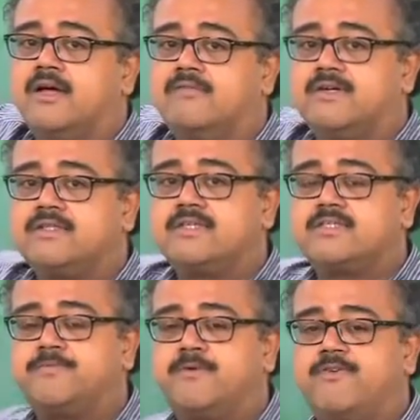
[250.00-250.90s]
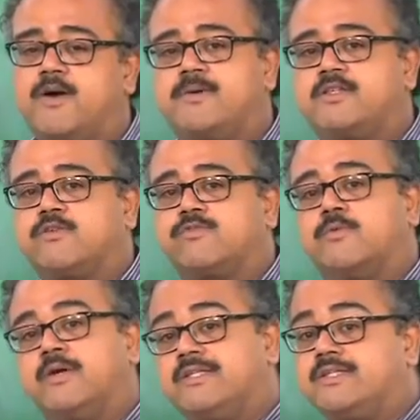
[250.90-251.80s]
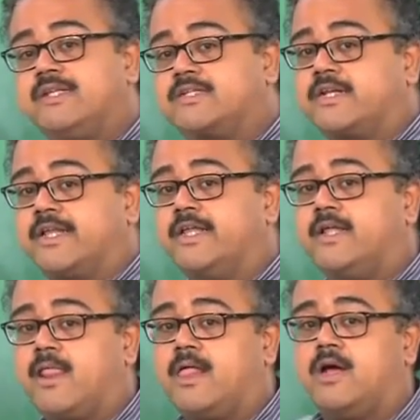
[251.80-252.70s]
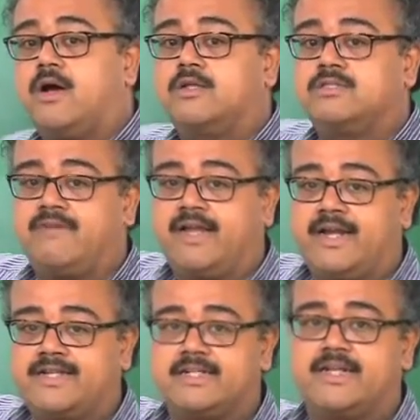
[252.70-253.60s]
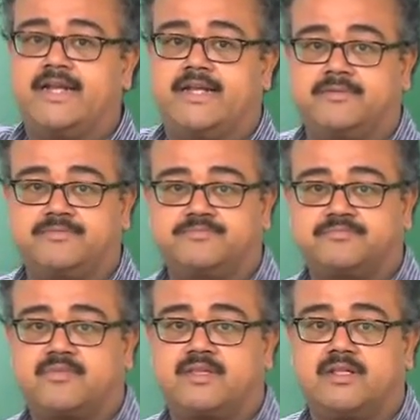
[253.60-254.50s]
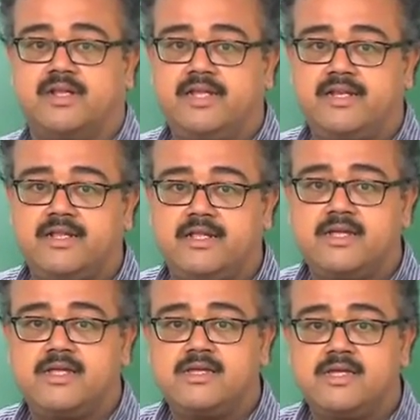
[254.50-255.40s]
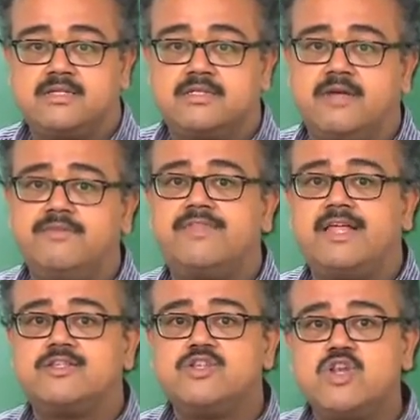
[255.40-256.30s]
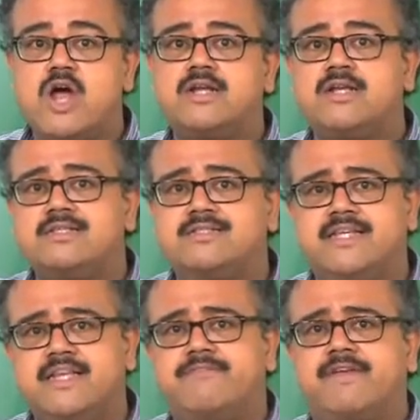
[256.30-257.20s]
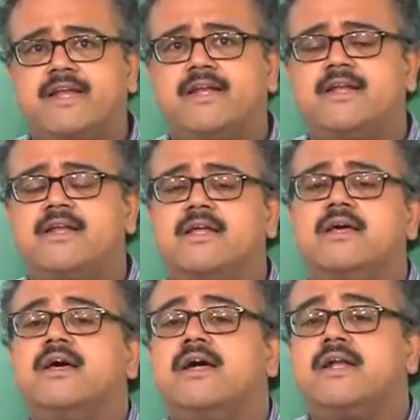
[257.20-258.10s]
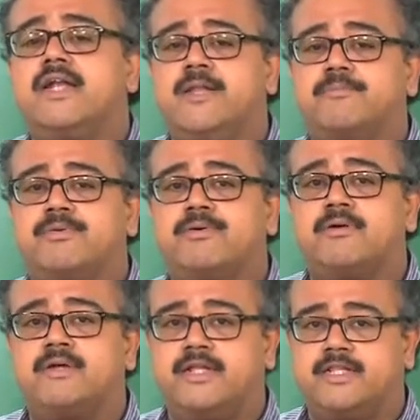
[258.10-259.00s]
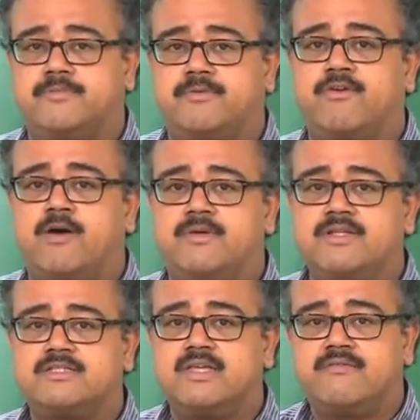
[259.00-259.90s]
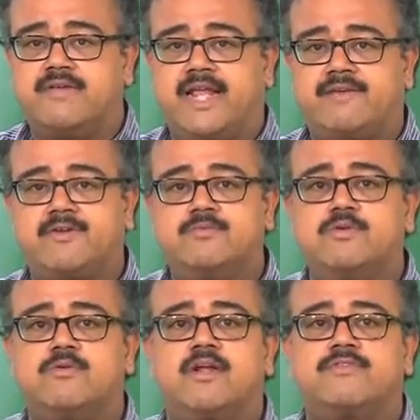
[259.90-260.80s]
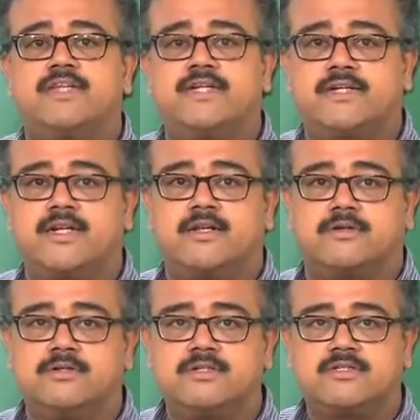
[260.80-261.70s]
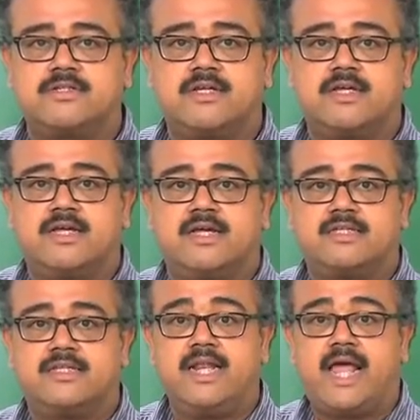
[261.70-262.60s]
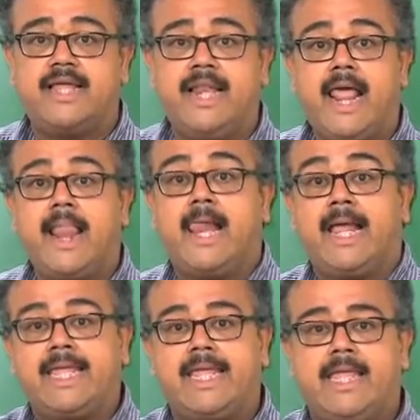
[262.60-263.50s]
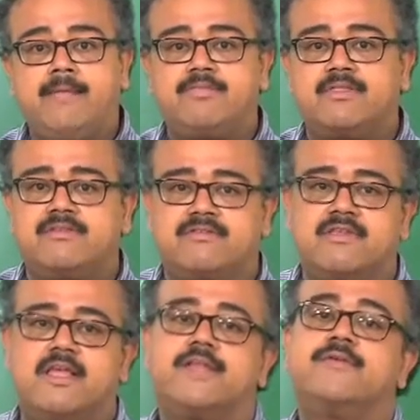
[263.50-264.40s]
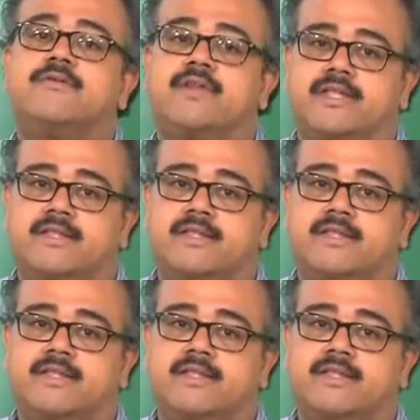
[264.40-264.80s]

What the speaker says: versus the performance of the original tree on the validation data, right. So, now if there is not a significant dip in the performance when I have removed one of the internal nodes, then I will keep this new tree,